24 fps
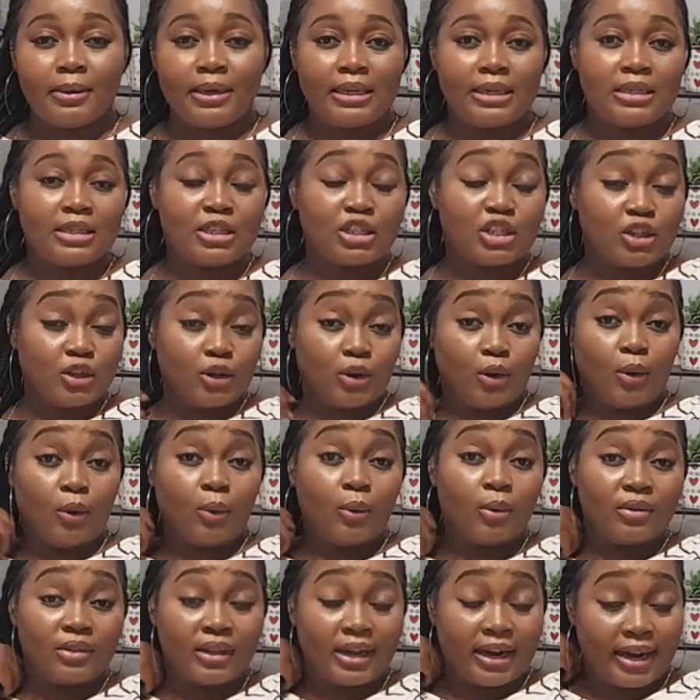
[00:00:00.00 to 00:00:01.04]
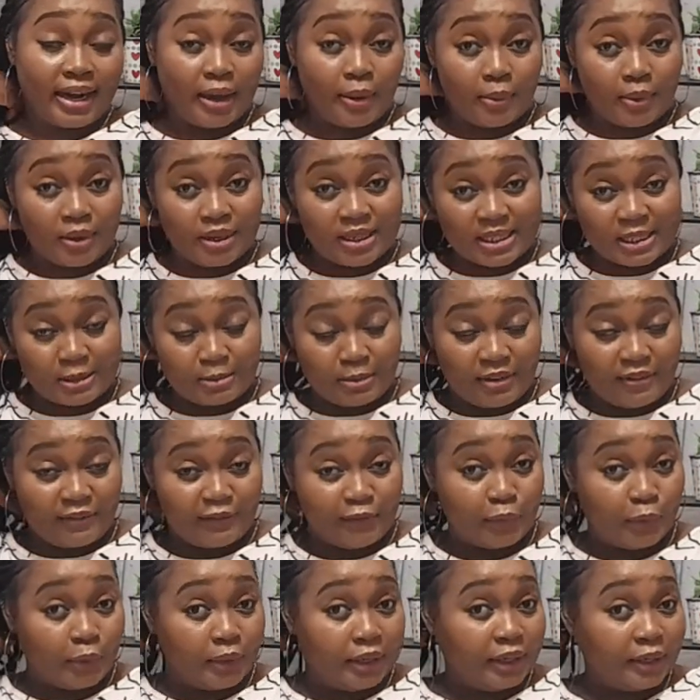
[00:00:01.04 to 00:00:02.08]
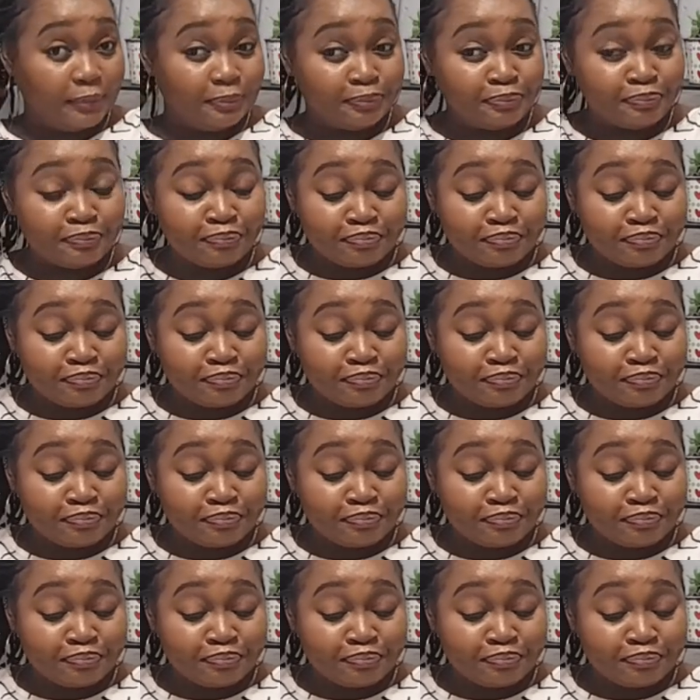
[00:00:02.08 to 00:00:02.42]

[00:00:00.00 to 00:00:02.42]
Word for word: place now than I was before.